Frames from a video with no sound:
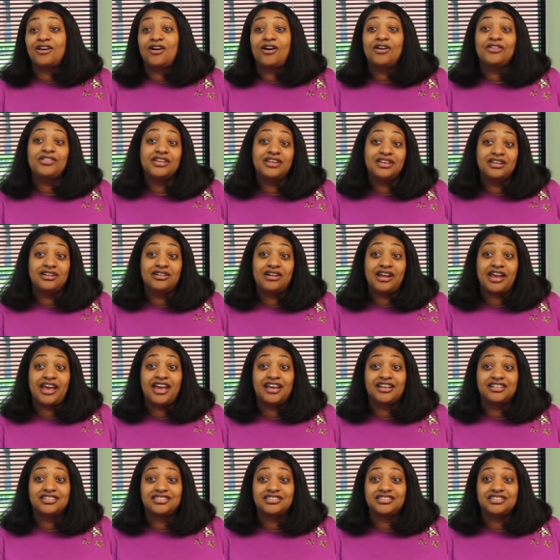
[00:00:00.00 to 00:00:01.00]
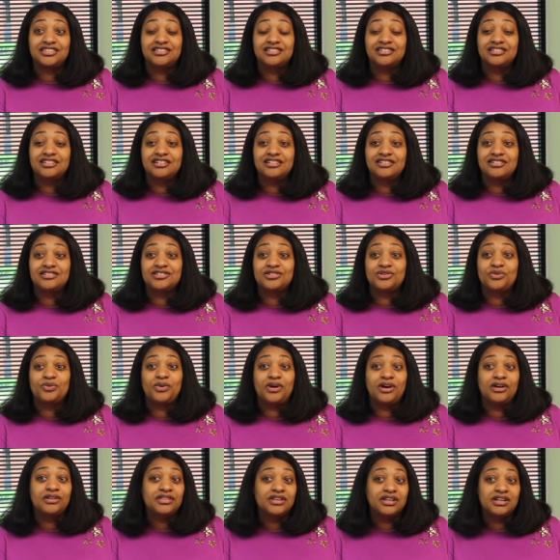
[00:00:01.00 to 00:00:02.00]
all the interaction. There's a
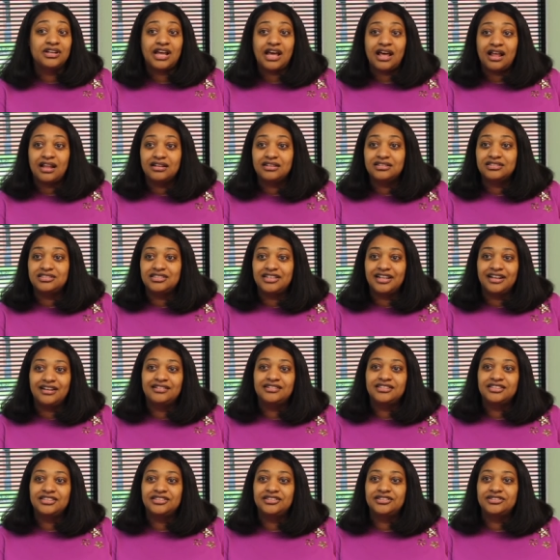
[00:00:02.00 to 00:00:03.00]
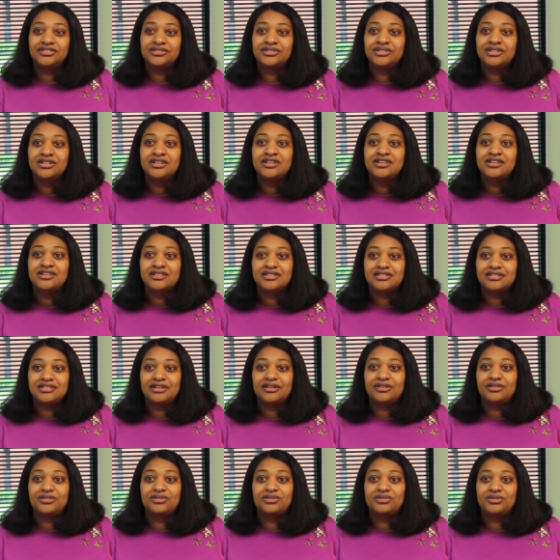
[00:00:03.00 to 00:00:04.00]
wealth of knowledge down here,
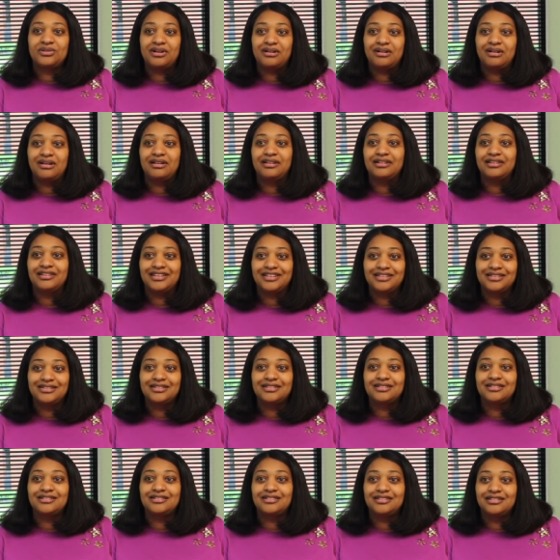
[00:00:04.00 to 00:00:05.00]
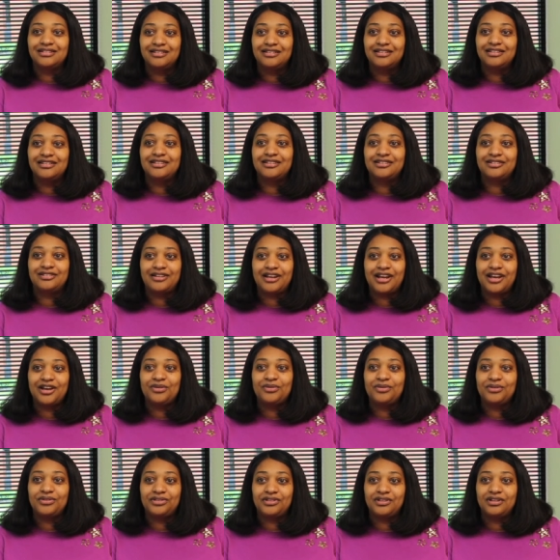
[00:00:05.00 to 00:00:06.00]
so I get to
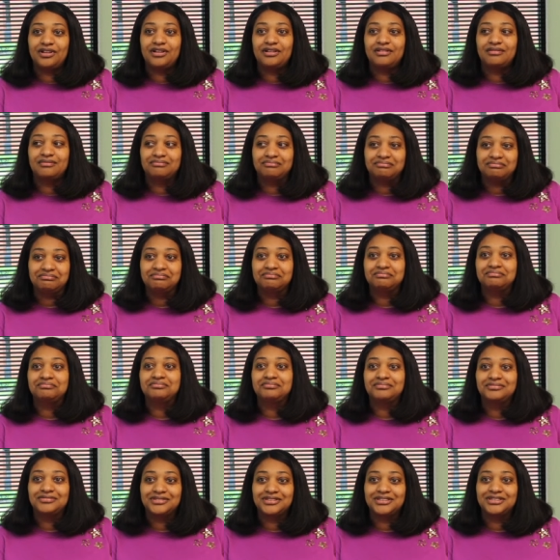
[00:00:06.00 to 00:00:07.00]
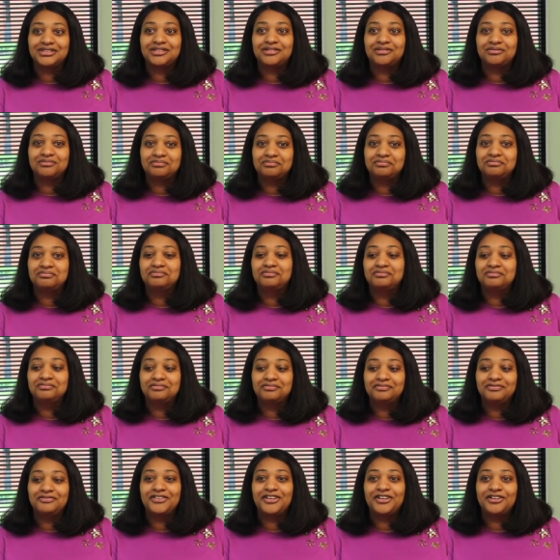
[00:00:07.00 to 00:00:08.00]
interact with a, some
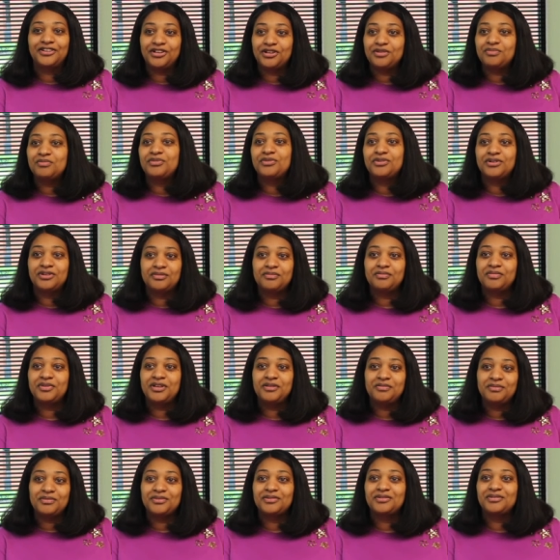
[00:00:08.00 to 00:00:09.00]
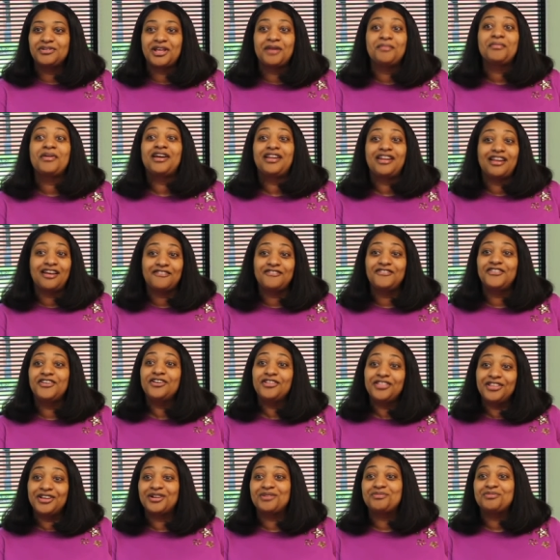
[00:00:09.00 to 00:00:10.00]
very important people. They might not
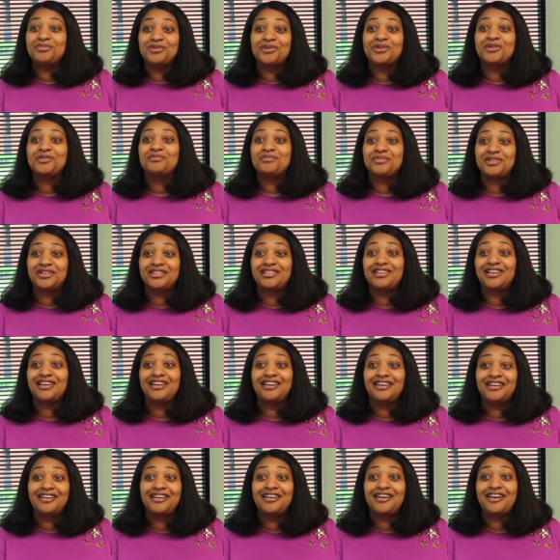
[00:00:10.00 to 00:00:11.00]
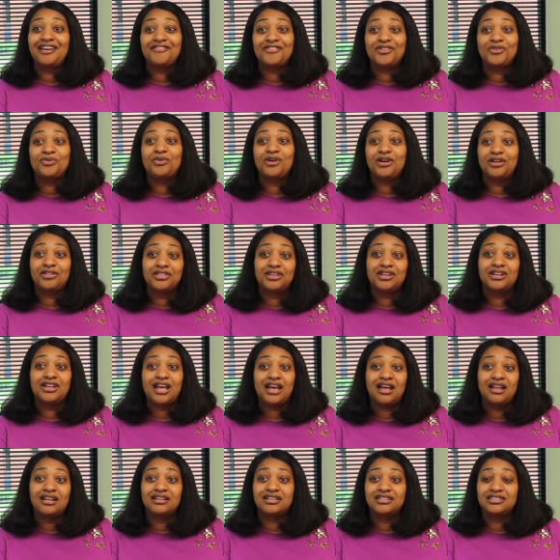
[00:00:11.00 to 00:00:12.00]
feel they're important, but they have a wealth of
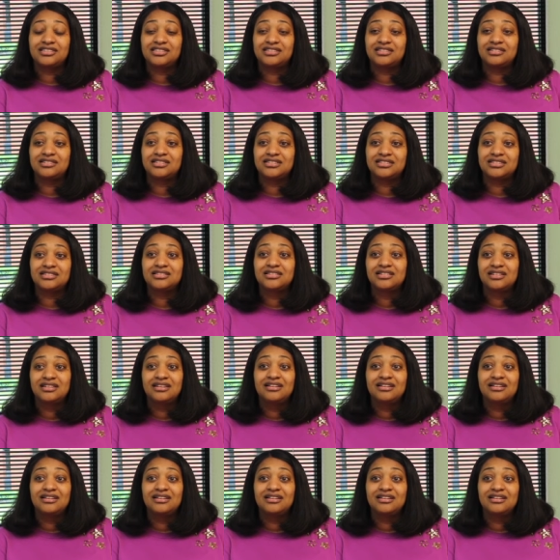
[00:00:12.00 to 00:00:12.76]
knowledge and it's